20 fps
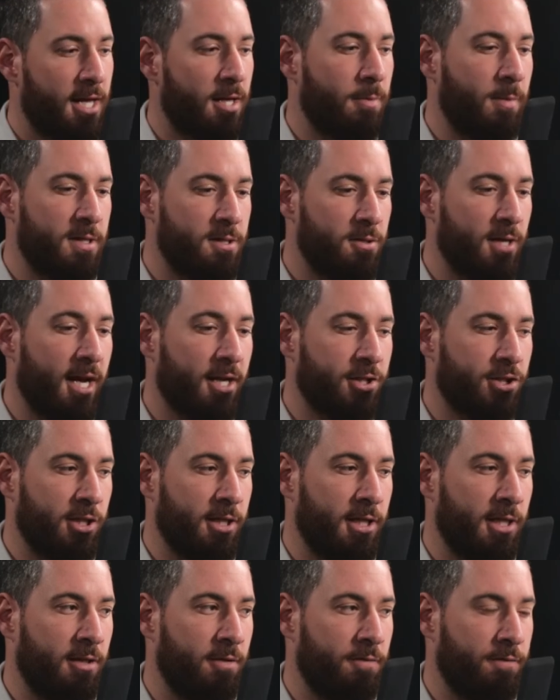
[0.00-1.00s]
that means you
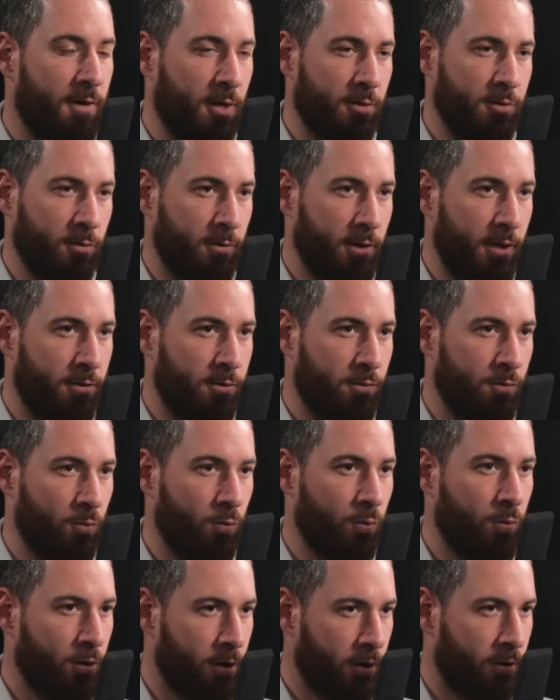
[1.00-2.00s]
actually found a way to
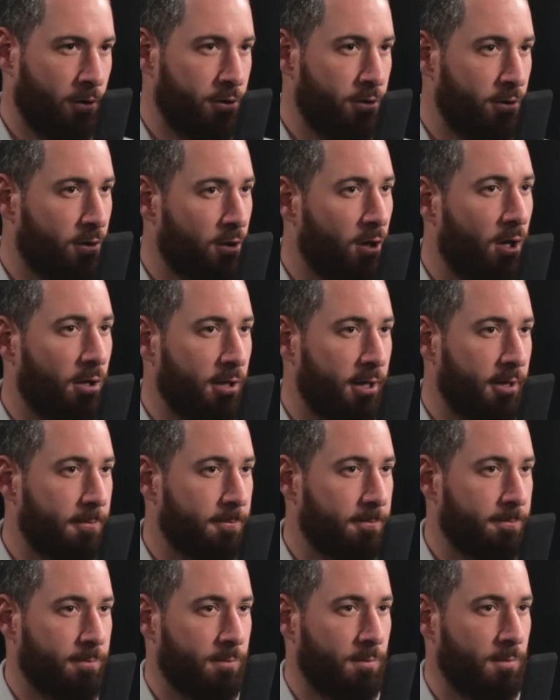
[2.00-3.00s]
work on your calling,
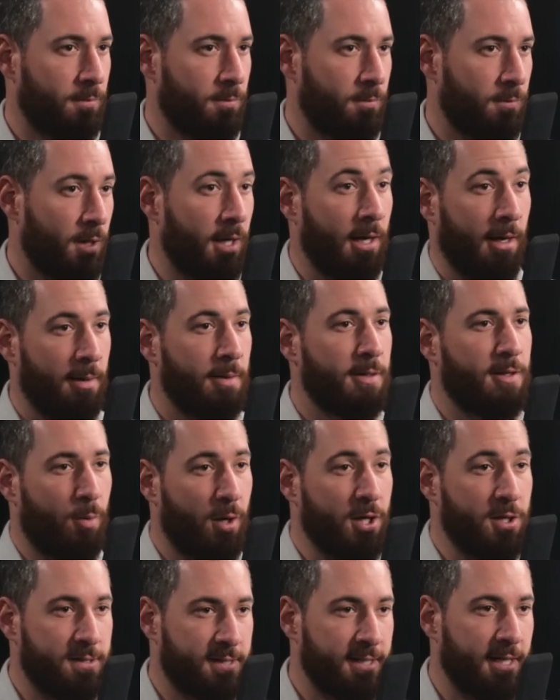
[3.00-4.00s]
uh, the exactly.
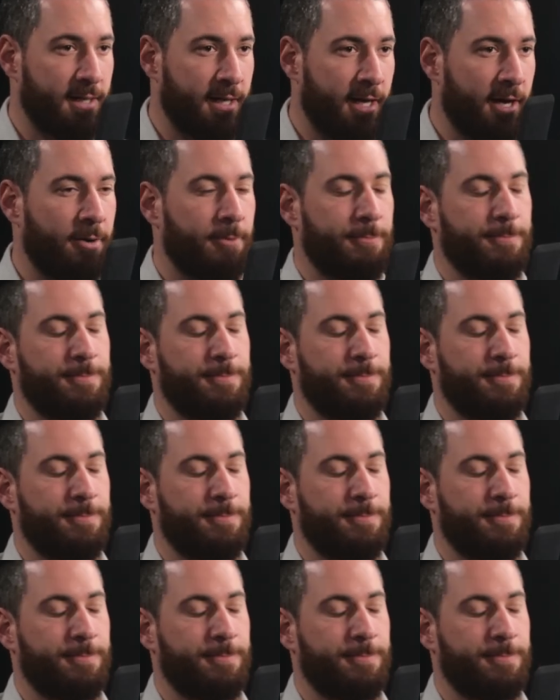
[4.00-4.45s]
way you see it now.